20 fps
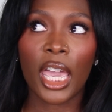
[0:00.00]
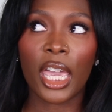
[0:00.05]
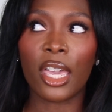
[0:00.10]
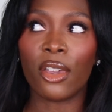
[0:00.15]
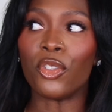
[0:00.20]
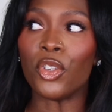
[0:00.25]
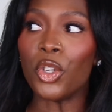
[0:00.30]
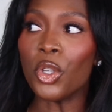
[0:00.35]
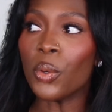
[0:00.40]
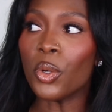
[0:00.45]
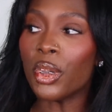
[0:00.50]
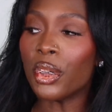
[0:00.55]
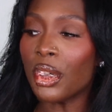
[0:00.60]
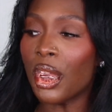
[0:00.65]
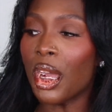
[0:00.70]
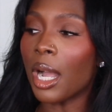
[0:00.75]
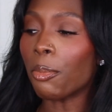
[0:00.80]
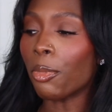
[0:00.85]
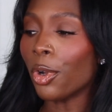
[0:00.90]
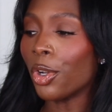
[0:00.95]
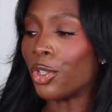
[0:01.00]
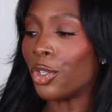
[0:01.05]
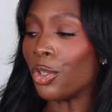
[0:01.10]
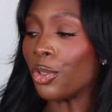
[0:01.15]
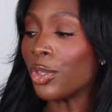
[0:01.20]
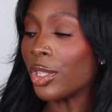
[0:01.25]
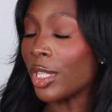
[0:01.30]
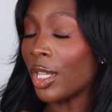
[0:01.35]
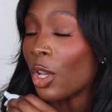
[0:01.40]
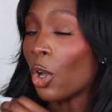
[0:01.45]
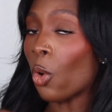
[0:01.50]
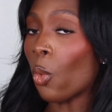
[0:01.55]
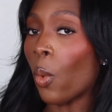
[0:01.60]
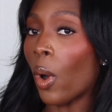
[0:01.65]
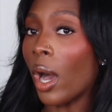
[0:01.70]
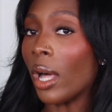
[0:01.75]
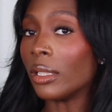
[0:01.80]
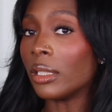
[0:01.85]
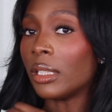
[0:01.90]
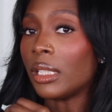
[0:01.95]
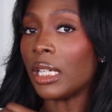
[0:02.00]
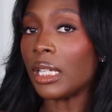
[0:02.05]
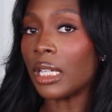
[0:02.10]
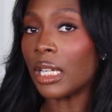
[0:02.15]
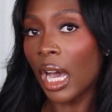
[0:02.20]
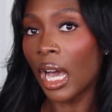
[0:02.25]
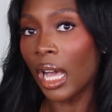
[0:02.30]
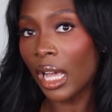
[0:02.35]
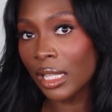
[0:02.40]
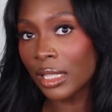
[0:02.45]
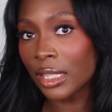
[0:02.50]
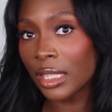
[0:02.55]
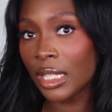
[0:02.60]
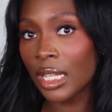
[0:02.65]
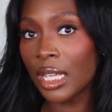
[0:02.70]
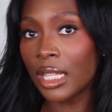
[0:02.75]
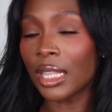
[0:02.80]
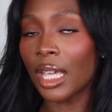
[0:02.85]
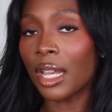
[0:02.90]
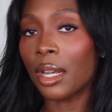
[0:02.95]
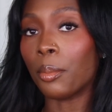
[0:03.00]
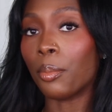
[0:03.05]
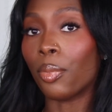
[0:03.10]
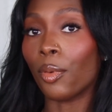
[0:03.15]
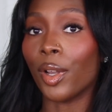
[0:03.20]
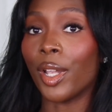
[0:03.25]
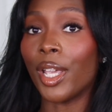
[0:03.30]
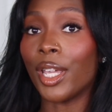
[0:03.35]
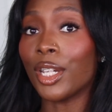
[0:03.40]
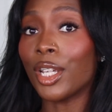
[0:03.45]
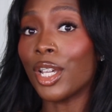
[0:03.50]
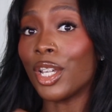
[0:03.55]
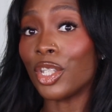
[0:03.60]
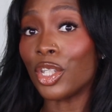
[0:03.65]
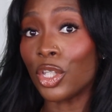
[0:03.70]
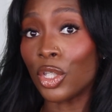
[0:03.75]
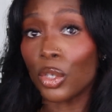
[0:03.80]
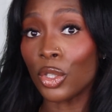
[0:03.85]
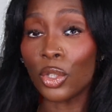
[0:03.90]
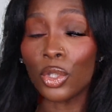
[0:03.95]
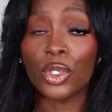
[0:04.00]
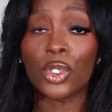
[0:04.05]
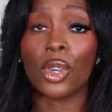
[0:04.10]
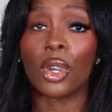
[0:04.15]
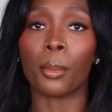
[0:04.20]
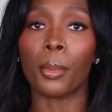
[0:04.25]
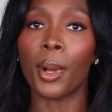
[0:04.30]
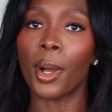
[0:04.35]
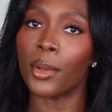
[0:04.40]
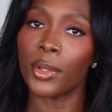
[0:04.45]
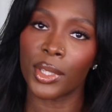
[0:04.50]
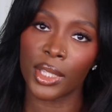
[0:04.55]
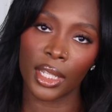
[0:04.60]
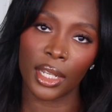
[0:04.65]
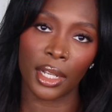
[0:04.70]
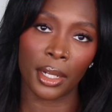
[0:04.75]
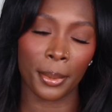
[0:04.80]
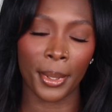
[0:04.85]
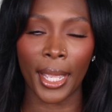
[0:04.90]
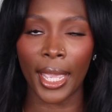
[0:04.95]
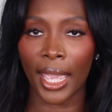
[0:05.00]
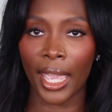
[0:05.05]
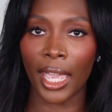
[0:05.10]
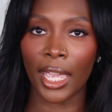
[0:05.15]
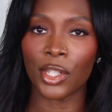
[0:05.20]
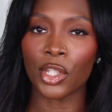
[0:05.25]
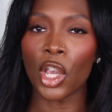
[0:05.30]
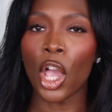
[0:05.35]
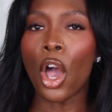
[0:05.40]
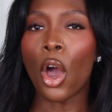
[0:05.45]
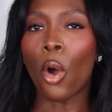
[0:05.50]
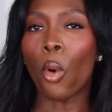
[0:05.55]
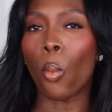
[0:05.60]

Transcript: If you are not producing quality content that a brand could use or post to their page,